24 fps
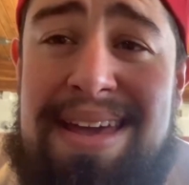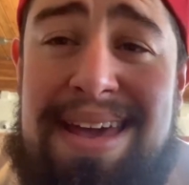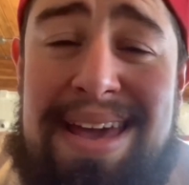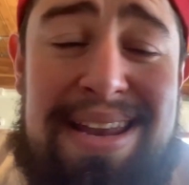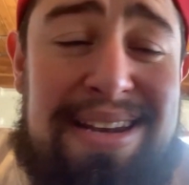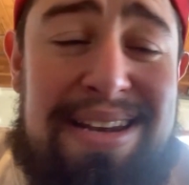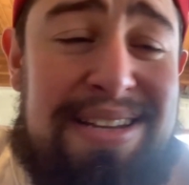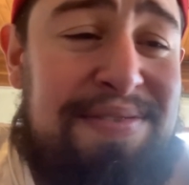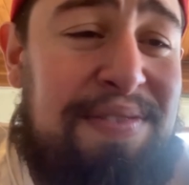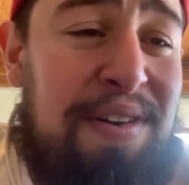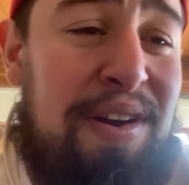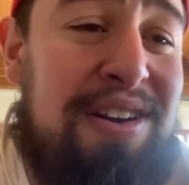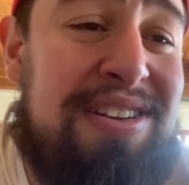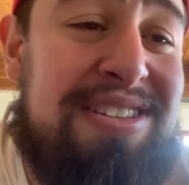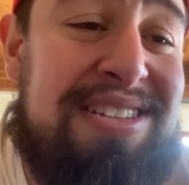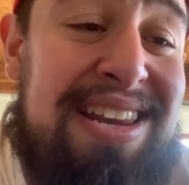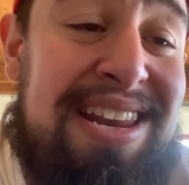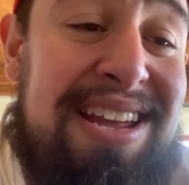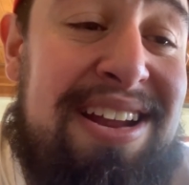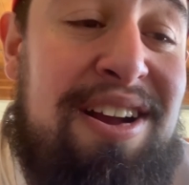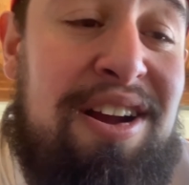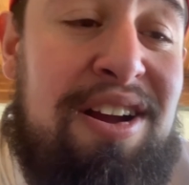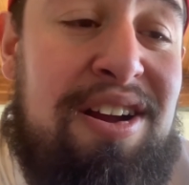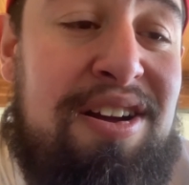And as far as
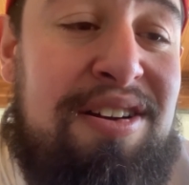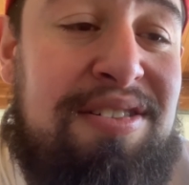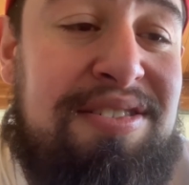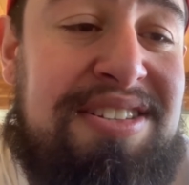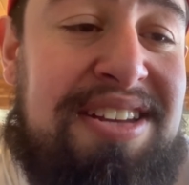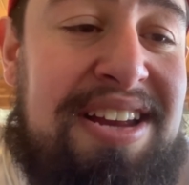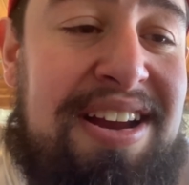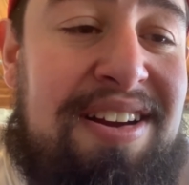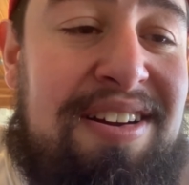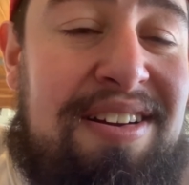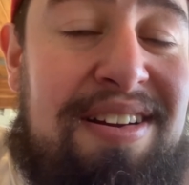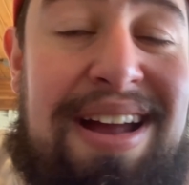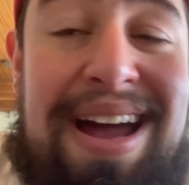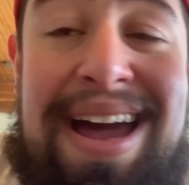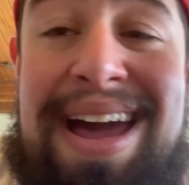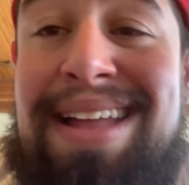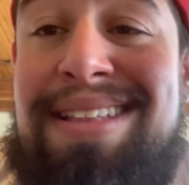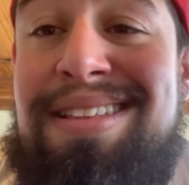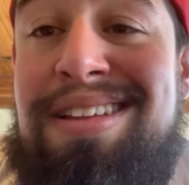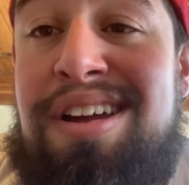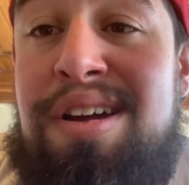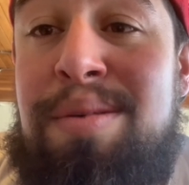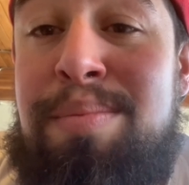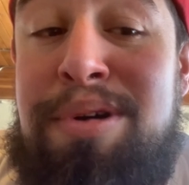liquor goes here, I
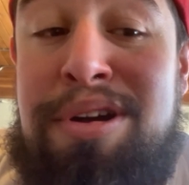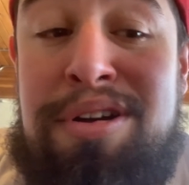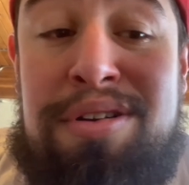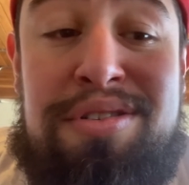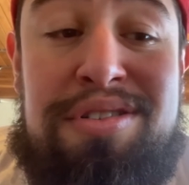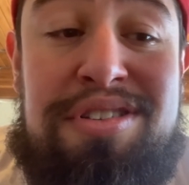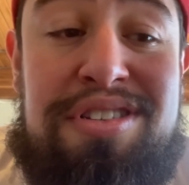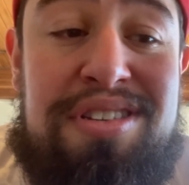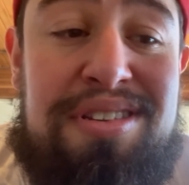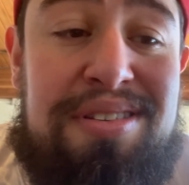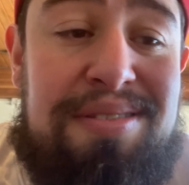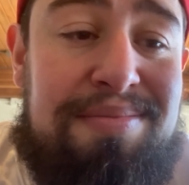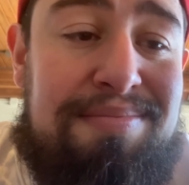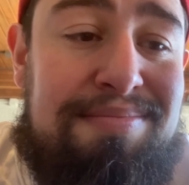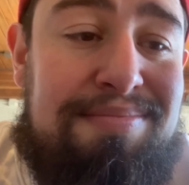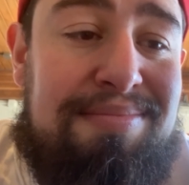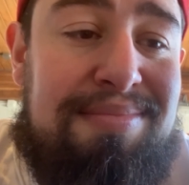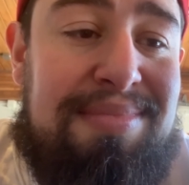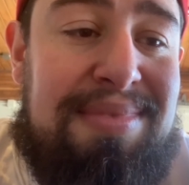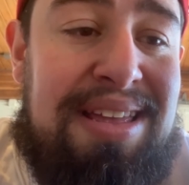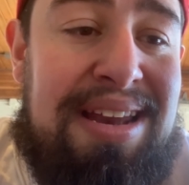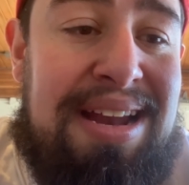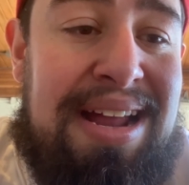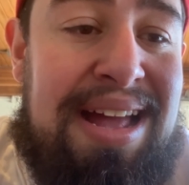had the Caboose.
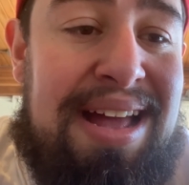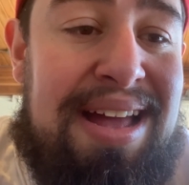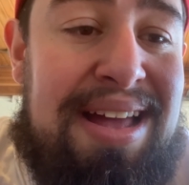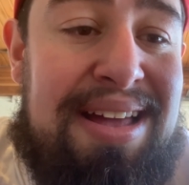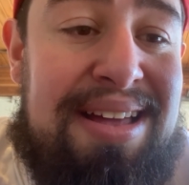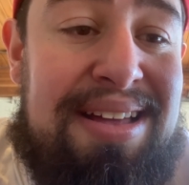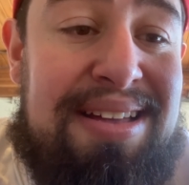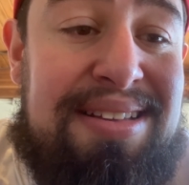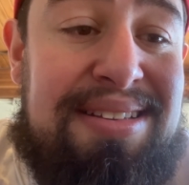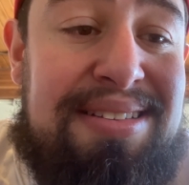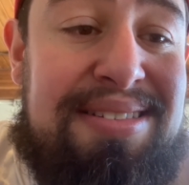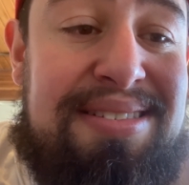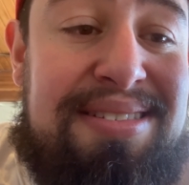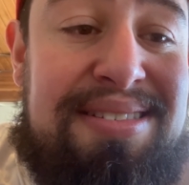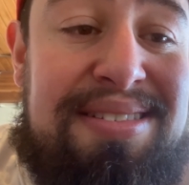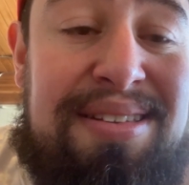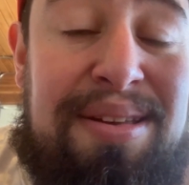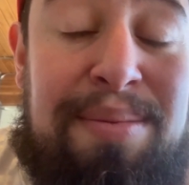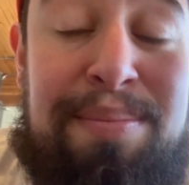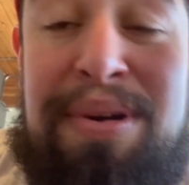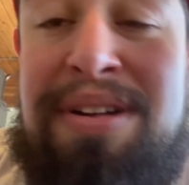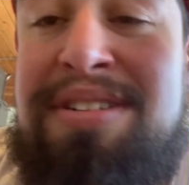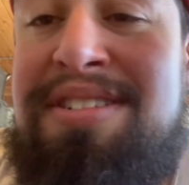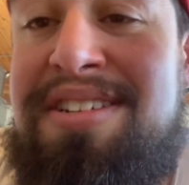It has
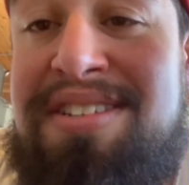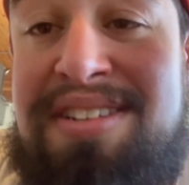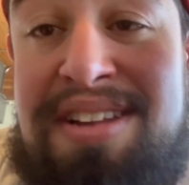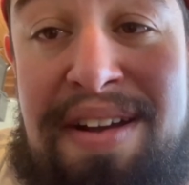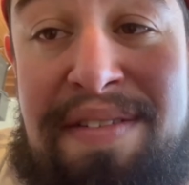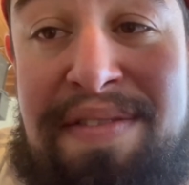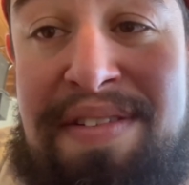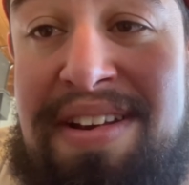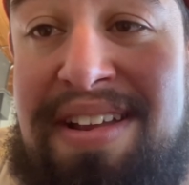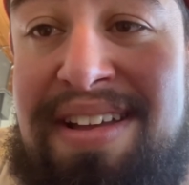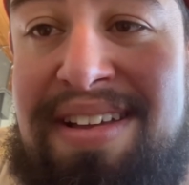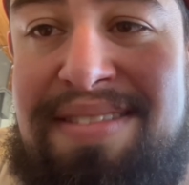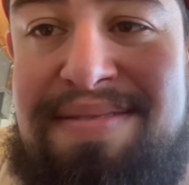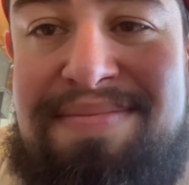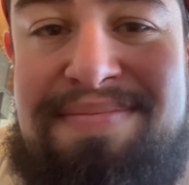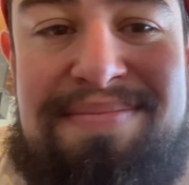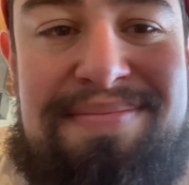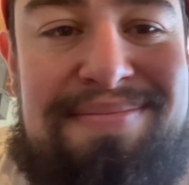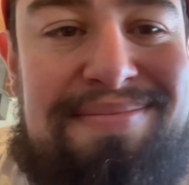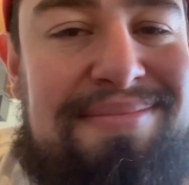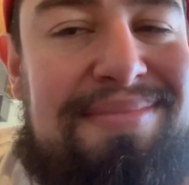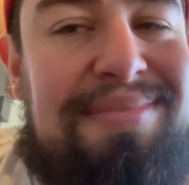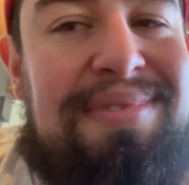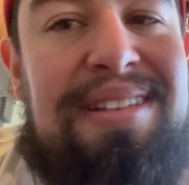a bunch of stuff in it.
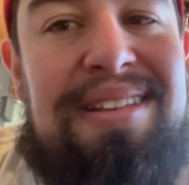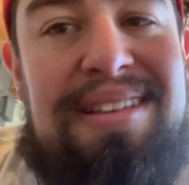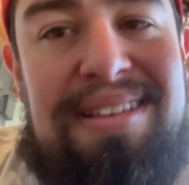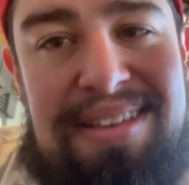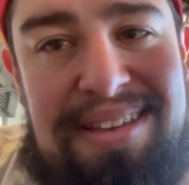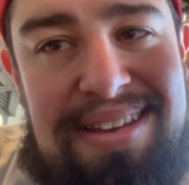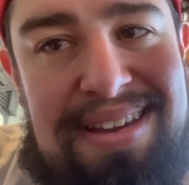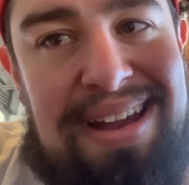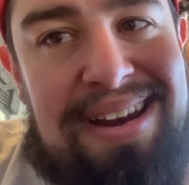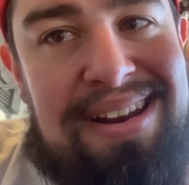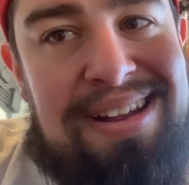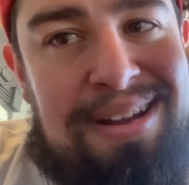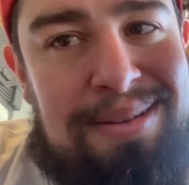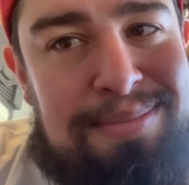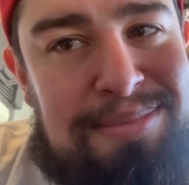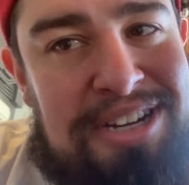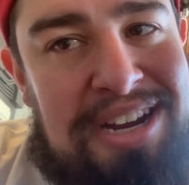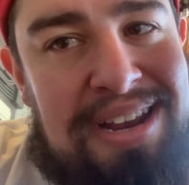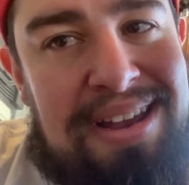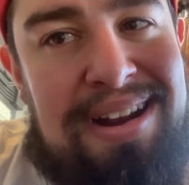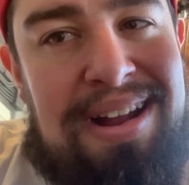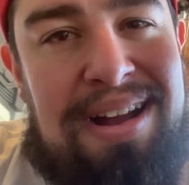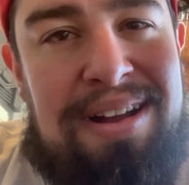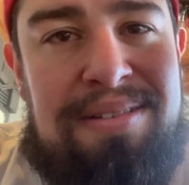Gotta come
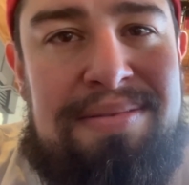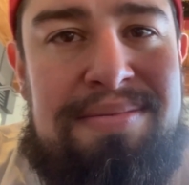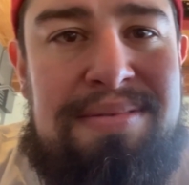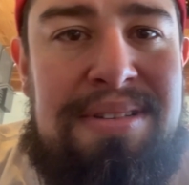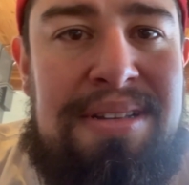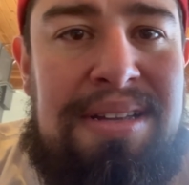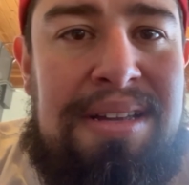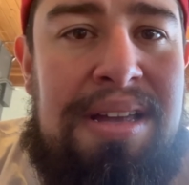check it out.